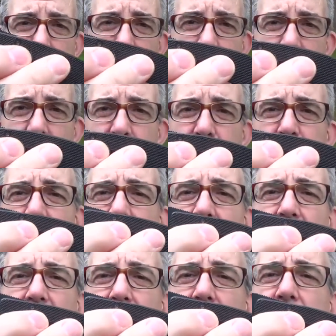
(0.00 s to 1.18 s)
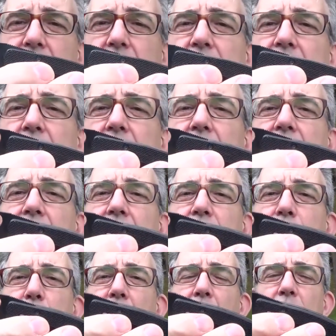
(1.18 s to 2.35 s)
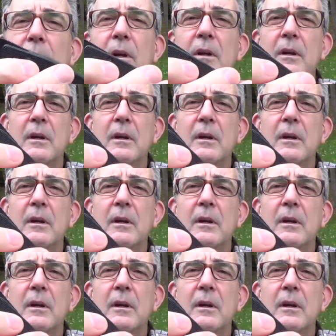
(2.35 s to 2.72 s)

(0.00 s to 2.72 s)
AFCK, the small one.